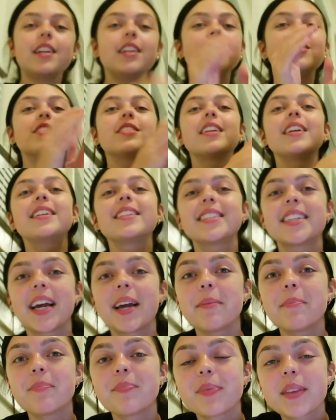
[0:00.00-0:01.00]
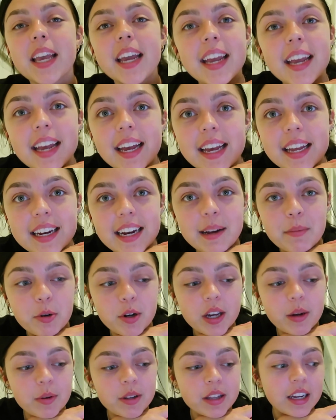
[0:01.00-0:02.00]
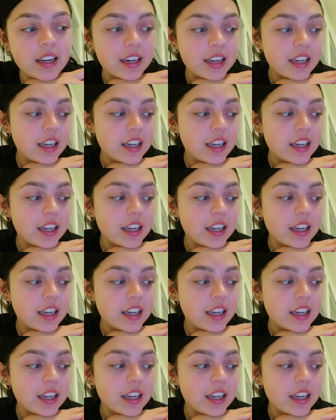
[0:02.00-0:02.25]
It just takes time. And I'm okay with that.